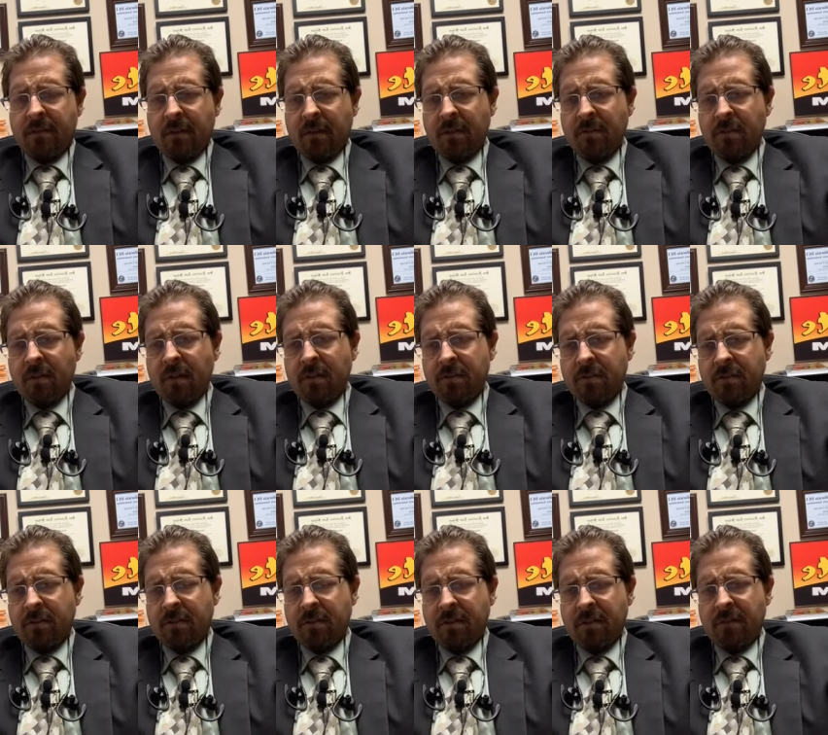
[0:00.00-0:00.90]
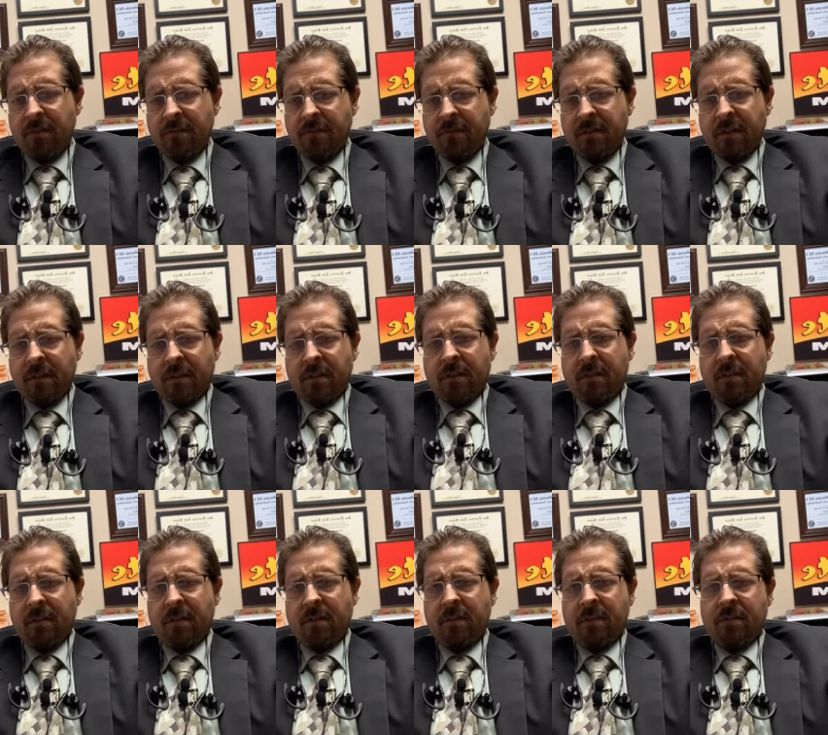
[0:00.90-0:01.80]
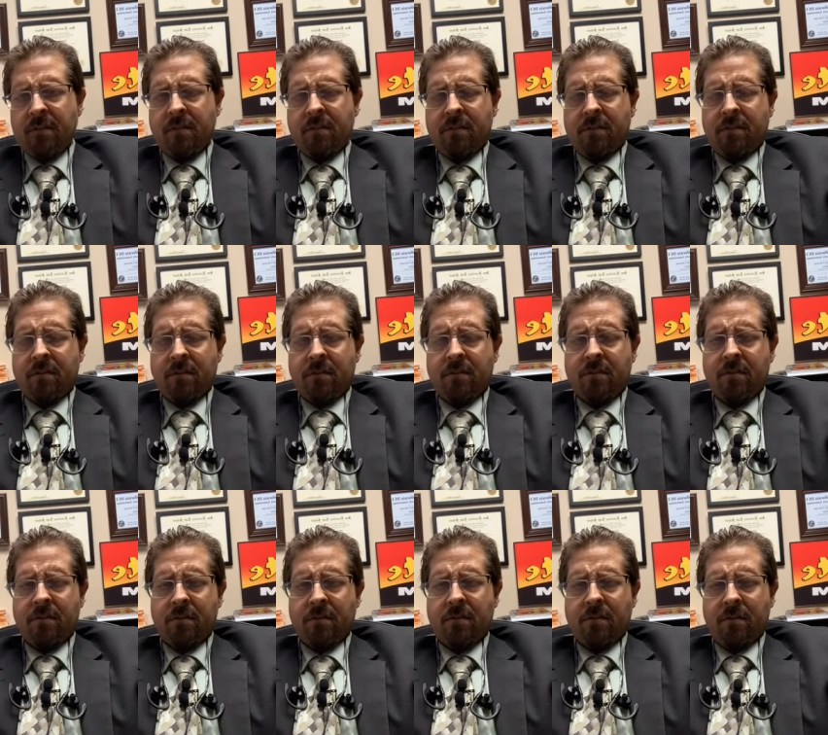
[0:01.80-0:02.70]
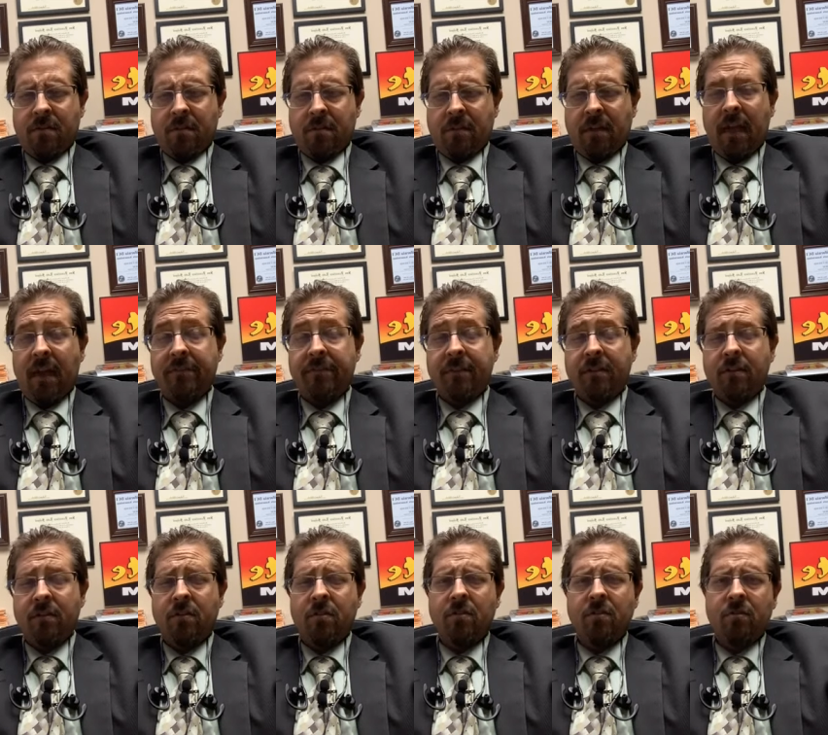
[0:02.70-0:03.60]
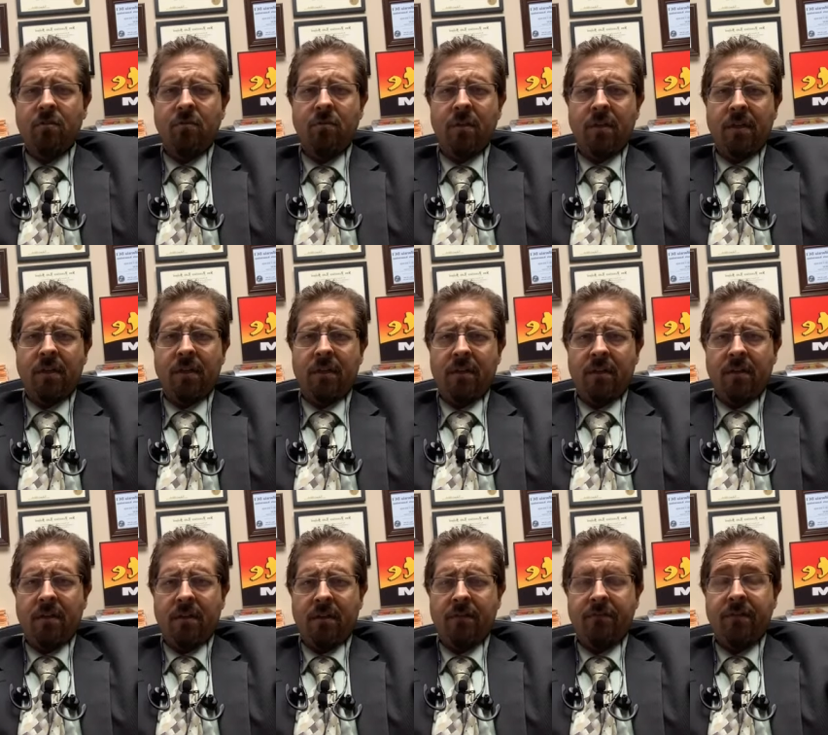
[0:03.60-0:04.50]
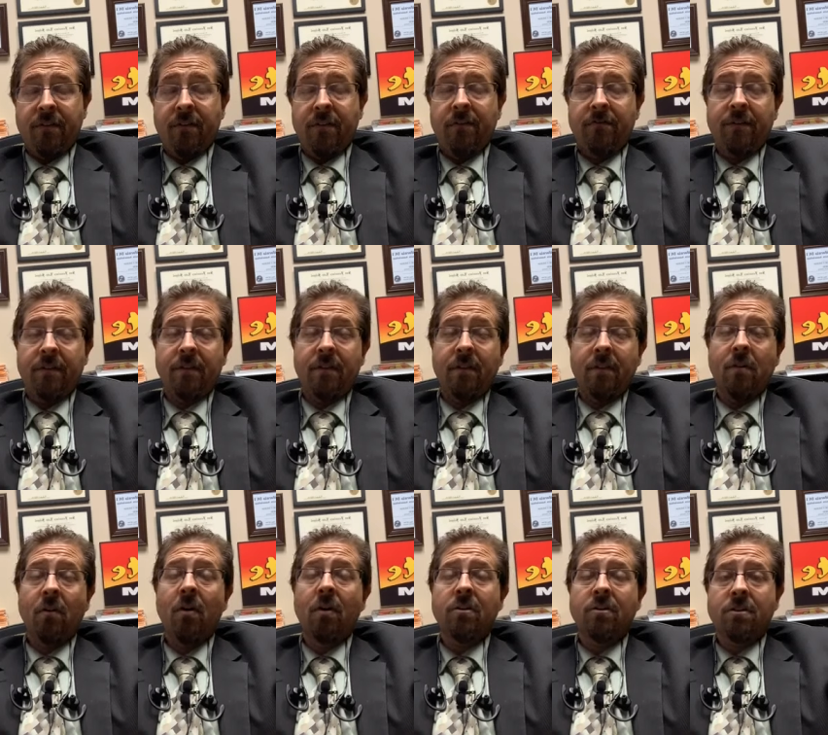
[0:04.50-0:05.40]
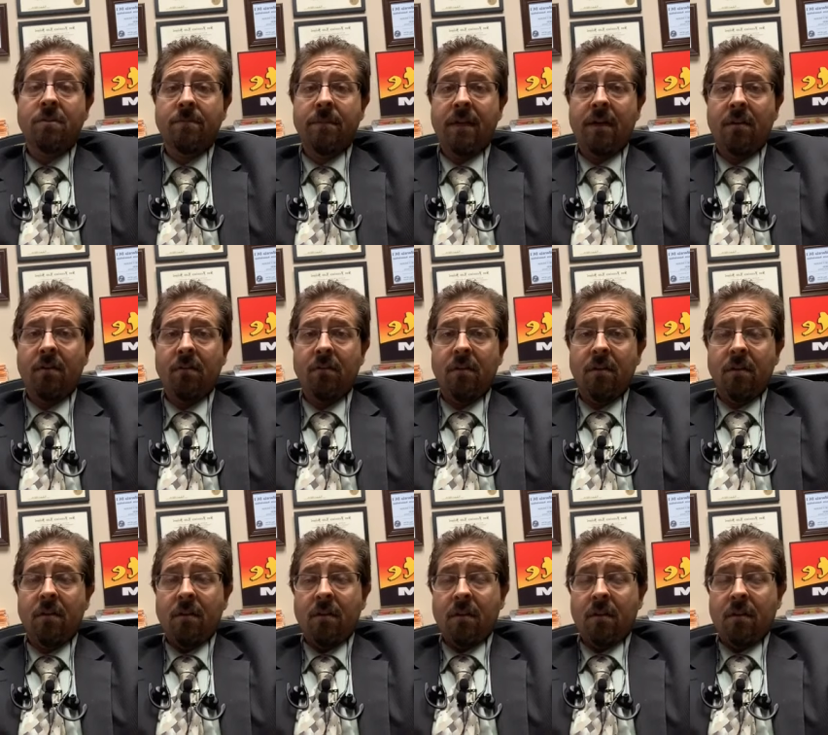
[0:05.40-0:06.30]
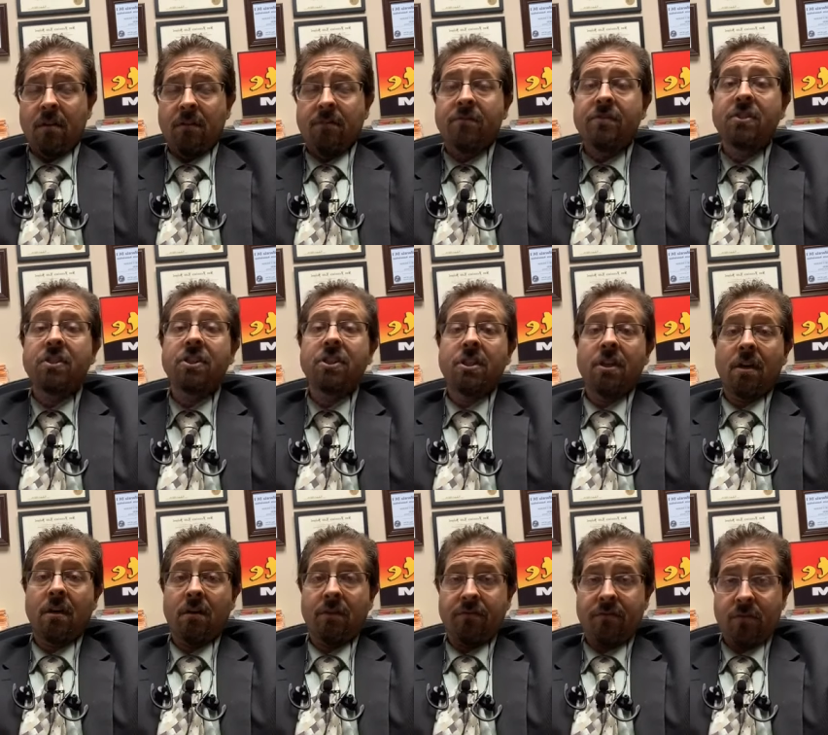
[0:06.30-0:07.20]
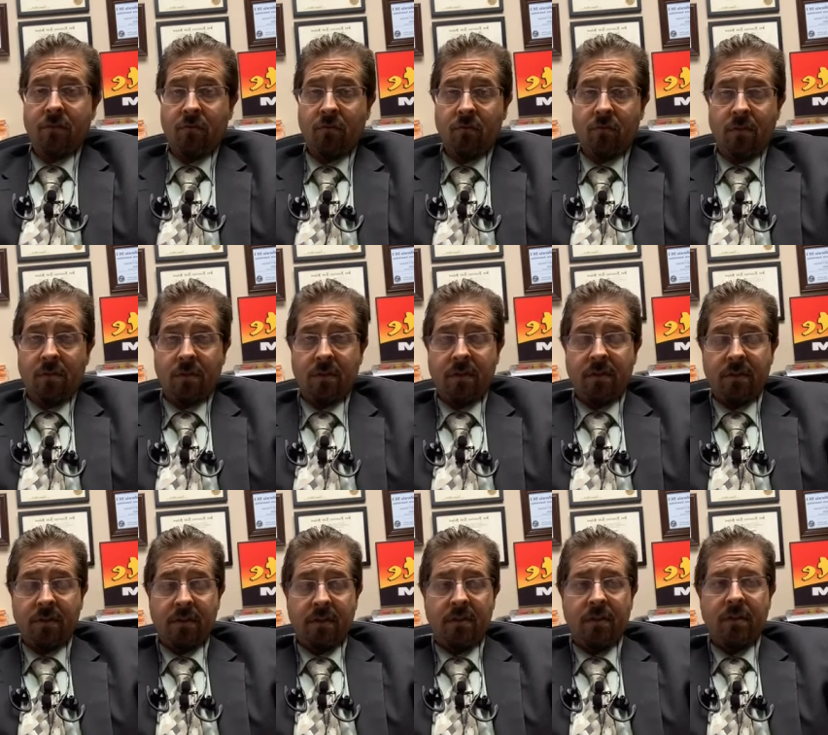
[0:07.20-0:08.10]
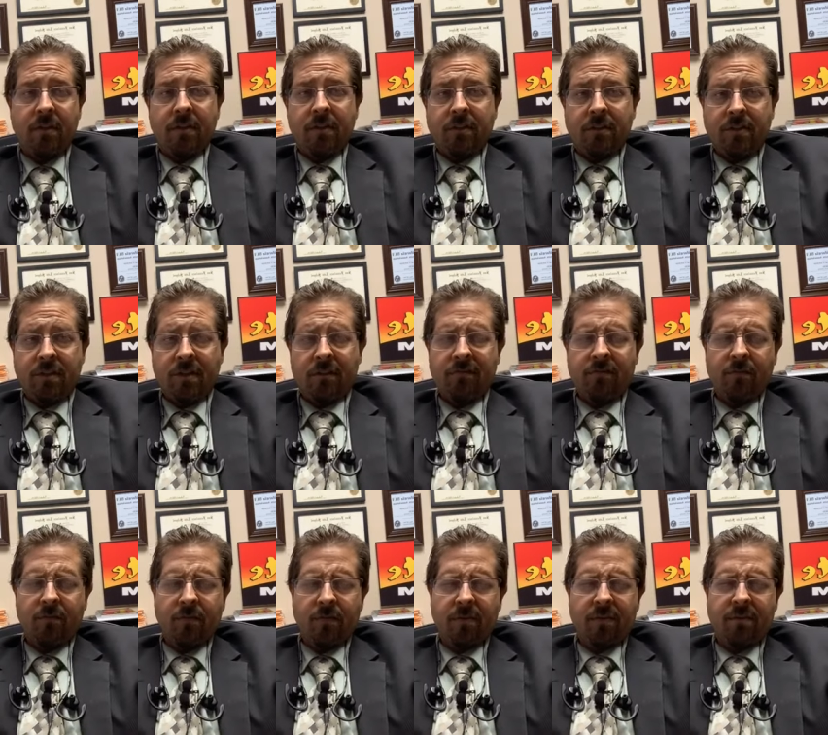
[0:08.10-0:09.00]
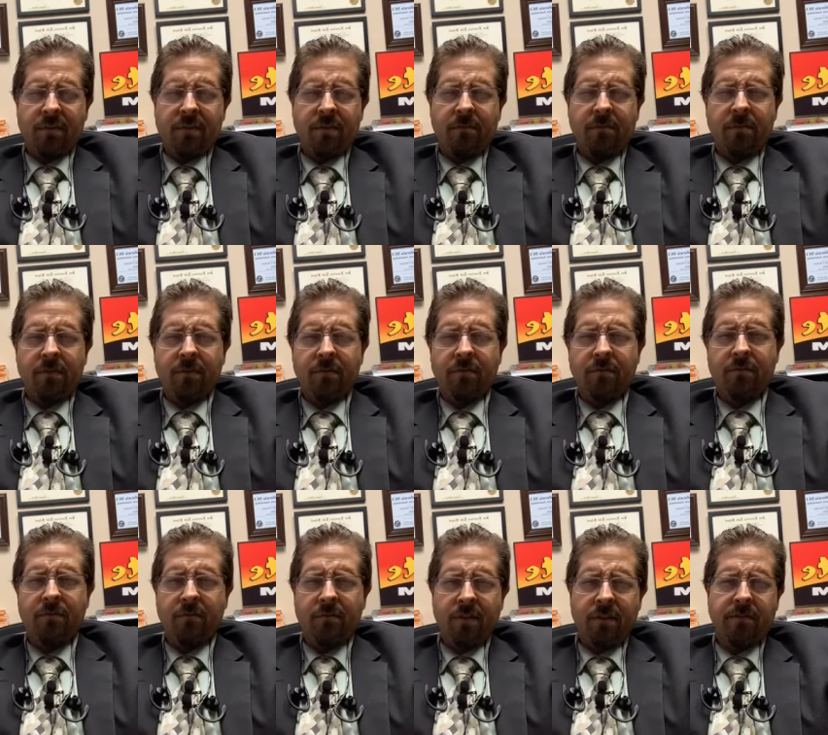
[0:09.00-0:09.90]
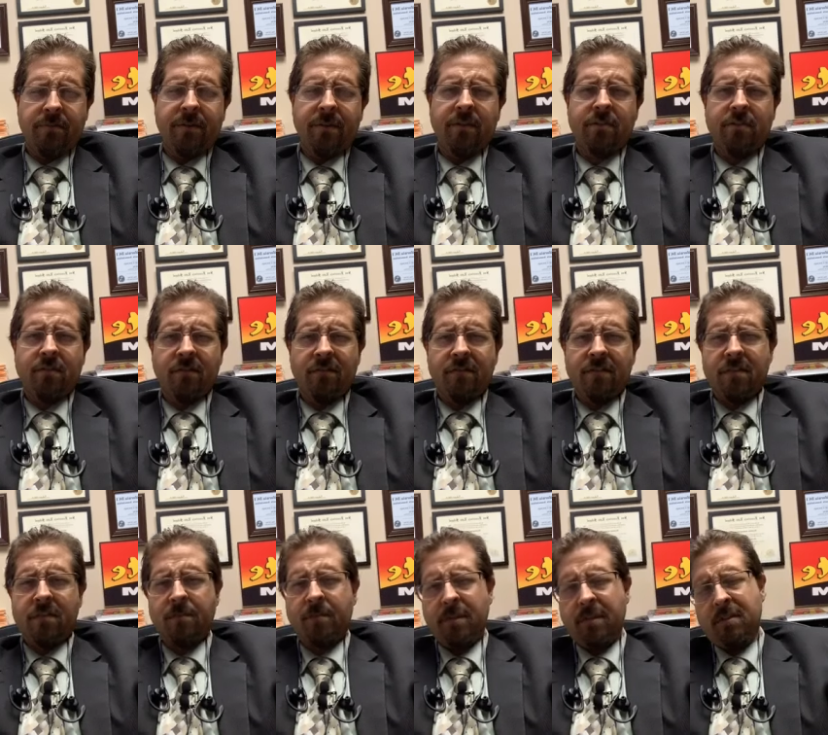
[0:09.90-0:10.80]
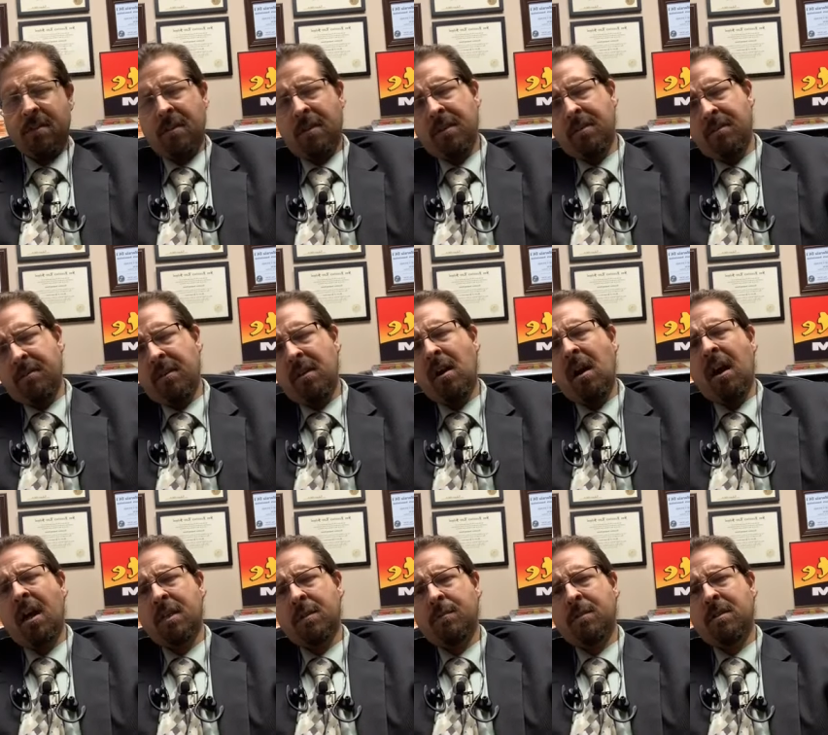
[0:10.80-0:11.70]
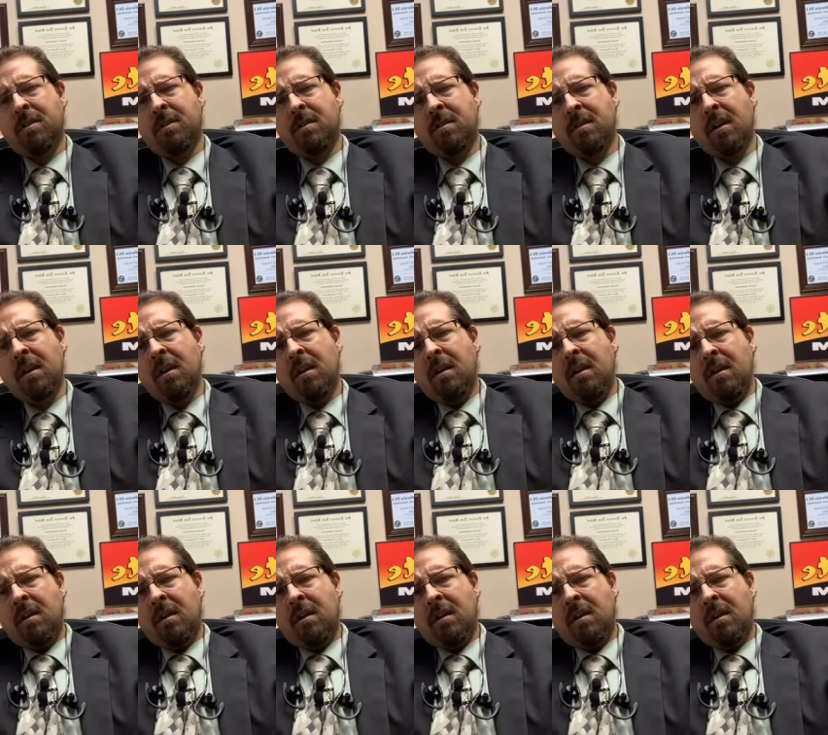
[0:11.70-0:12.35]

The other alternative is uh, having to do uh, a very, very large amount of sheriff's work. Uh, sheriff's work is similar to community service, but it's under the auspices